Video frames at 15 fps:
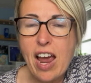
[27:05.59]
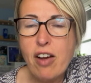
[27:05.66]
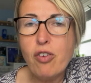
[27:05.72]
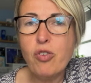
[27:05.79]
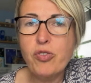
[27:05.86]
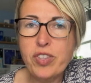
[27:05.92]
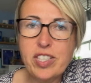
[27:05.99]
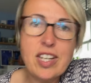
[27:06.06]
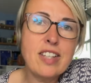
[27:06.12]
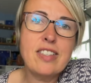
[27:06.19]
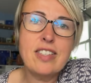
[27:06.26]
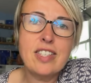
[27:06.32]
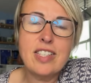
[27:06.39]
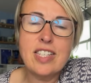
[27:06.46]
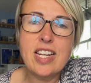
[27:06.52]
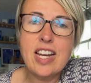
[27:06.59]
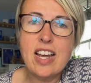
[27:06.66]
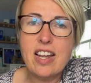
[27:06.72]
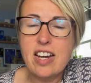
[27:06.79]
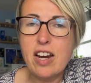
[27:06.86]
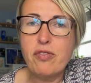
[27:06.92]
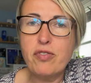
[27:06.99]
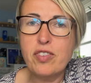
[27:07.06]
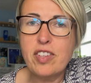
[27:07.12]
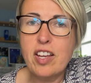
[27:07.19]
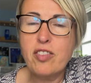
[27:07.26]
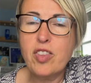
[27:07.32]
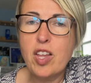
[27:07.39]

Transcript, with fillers: all the density and everything